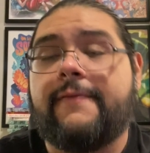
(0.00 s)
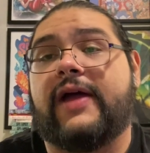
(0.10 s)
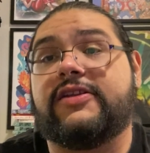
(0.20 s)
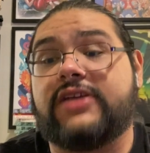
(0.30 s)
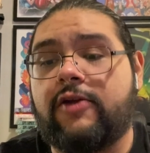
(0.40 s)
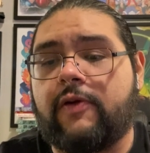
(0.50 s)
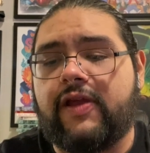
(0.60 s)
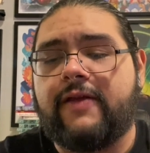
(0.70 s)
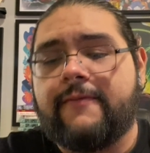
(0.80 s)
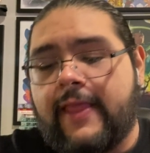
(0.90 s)

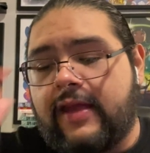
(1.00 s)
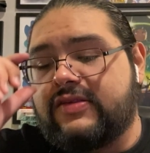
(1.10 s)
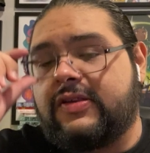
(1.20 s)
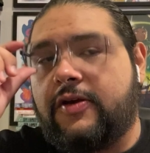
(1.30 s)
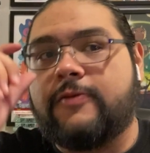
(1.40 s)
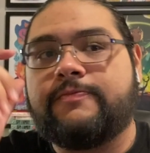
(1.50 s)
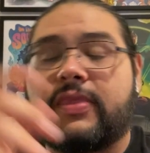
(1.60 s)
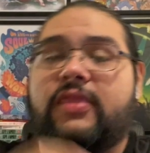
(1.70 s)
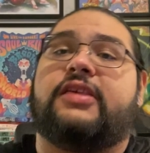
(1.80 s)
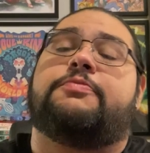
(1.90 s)
January. So
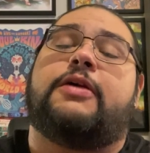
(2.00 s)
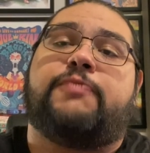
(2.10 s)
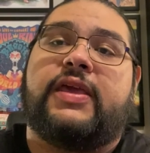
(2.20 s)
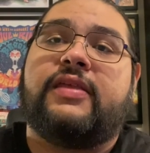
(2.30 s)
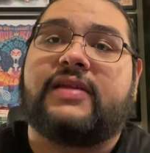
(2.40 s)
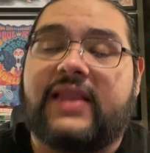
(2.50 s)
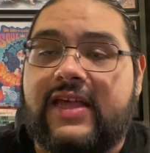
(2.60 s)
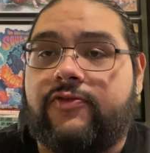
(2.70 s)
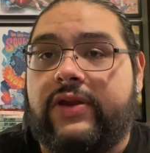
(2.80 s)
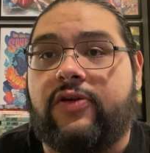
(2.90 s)
this might be the
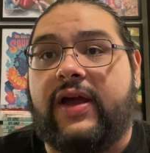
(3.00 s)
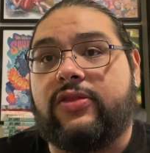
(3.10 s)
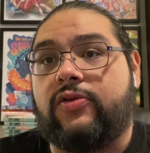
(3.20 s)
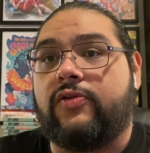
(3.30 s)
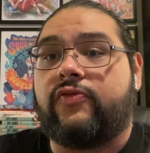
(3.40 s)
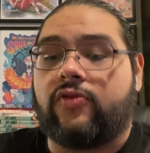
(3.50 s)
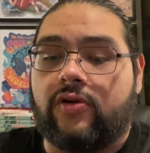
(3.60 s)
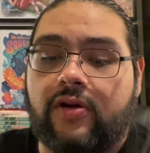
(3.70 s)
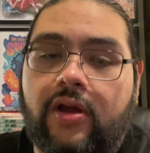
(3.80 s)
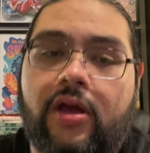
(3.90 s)
last video I do
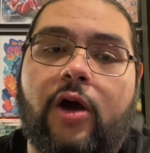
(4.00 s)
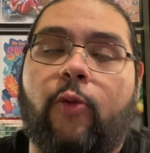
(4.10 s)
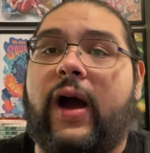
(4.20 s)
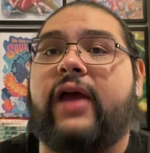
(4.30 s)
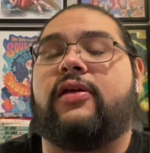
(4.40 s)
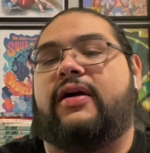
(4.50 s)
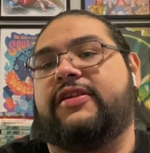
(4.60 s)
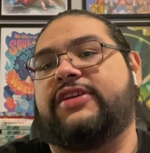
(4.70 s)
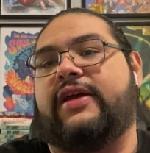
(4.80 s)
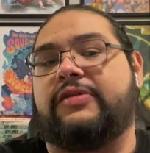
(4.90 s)
for a while on
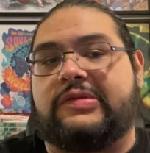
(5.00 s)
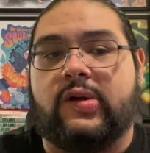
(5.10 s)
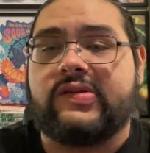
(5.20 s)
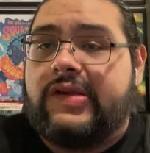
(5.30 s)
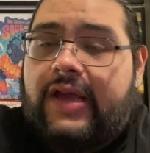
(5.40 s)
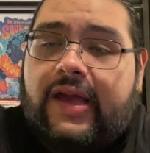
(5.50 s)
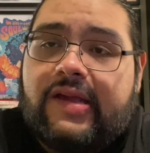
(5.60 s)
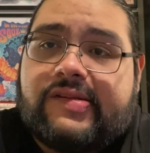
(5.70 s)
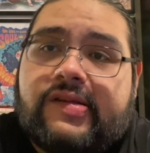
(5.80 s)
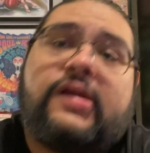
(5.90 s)
this channel. So I'll see you
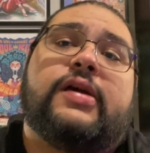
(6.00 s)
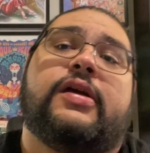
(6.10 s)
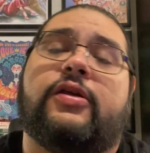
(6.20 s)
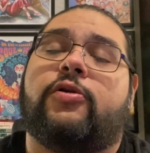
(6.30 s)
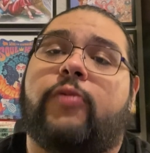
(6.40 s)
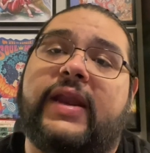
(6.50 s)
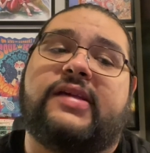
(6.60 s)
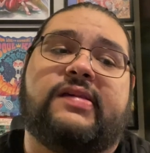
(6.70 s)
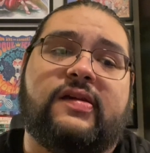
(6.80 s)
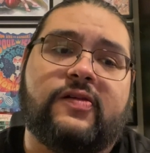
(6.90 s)
guys, you know, when I
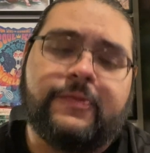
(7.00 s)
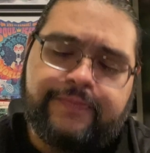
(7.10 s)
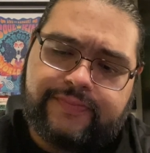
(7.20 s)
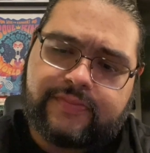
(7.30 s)
see you.